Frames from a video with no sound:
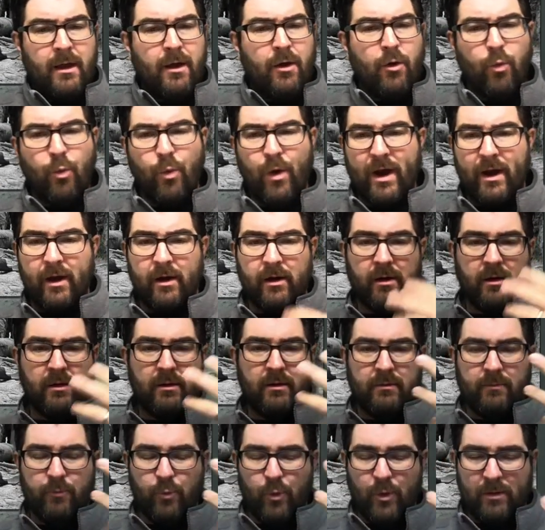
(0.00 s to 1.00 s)
where,
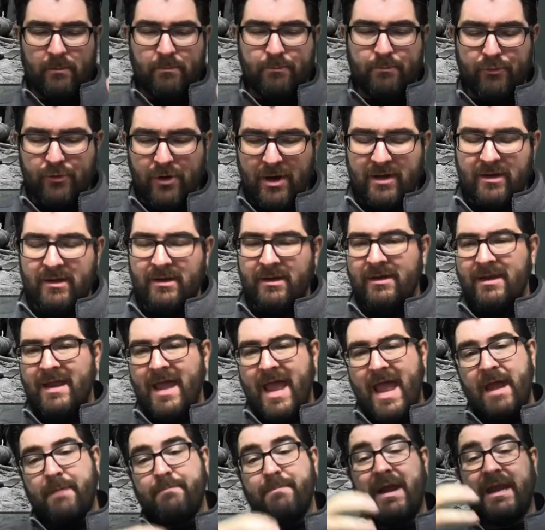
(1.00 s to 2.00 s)
where Britain
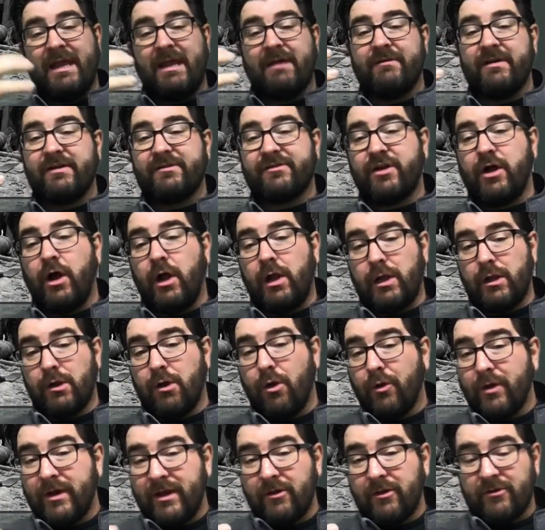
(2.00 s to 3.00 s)
and many of its
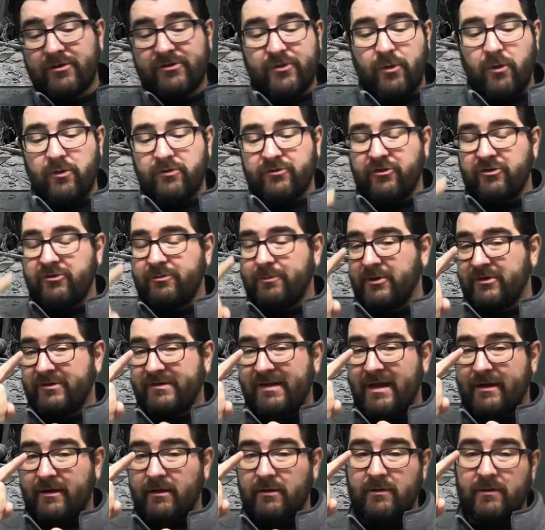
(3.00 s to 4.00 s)
colonial soldiers,
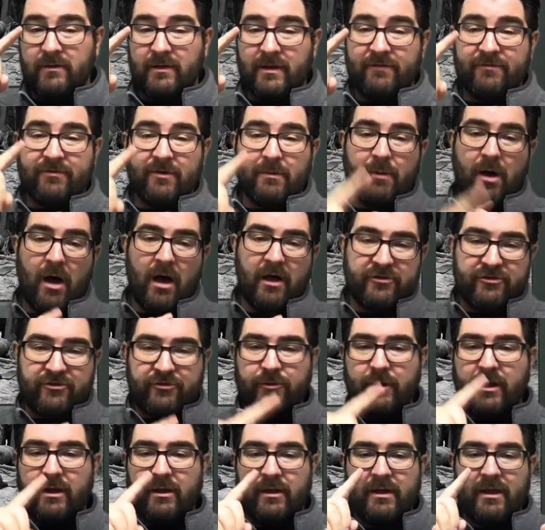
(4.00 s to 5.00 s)
particularly from
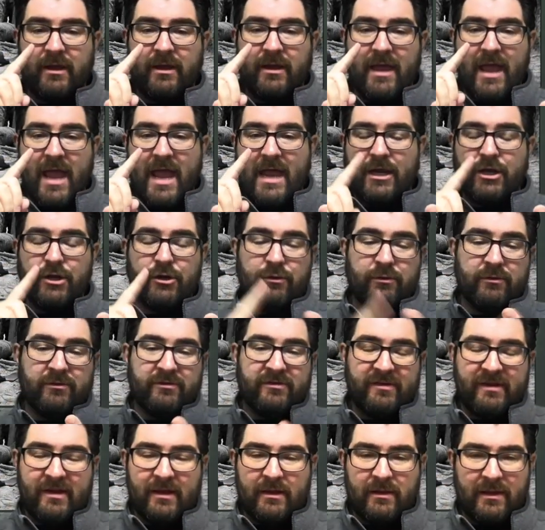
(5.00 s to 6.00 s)
Australia and New
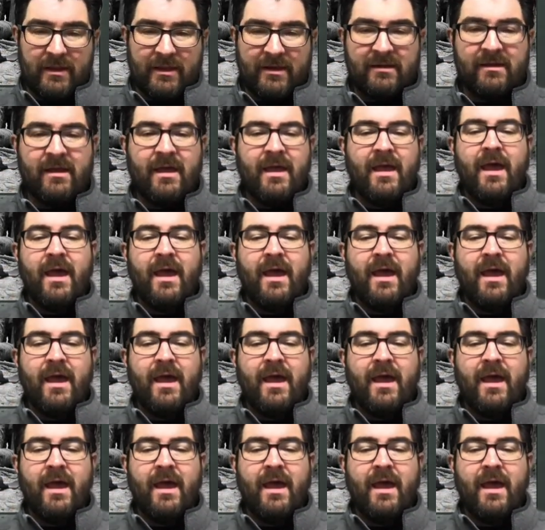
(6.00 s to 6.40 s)
Zealand,